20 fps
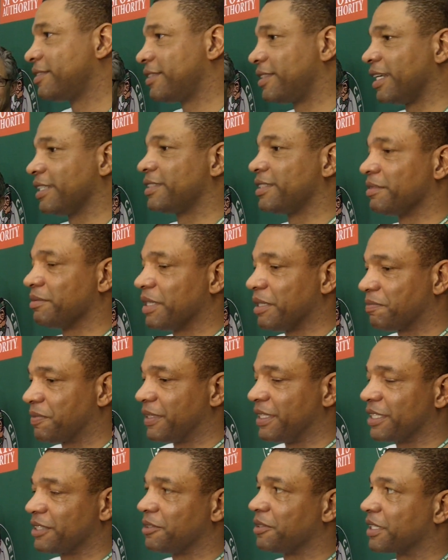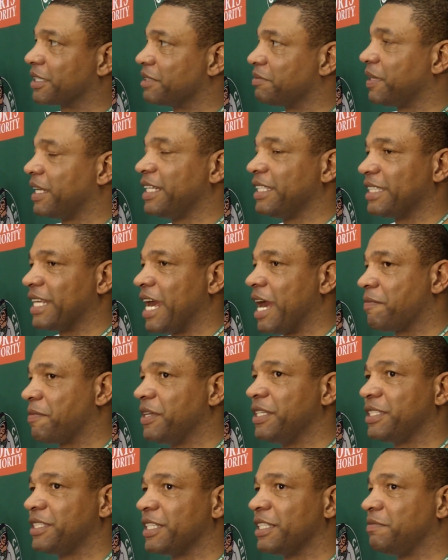Shuts him up pretty quick. But he's
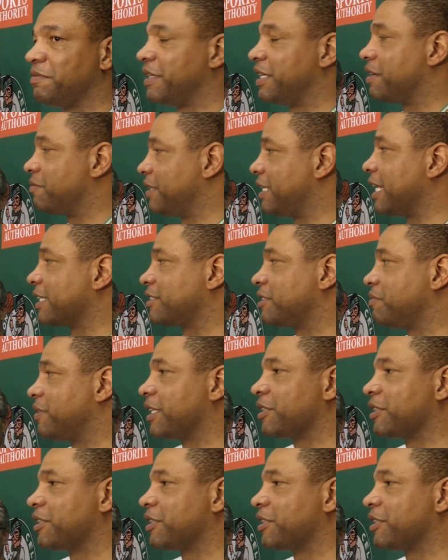happy. He should be. I mean, that's a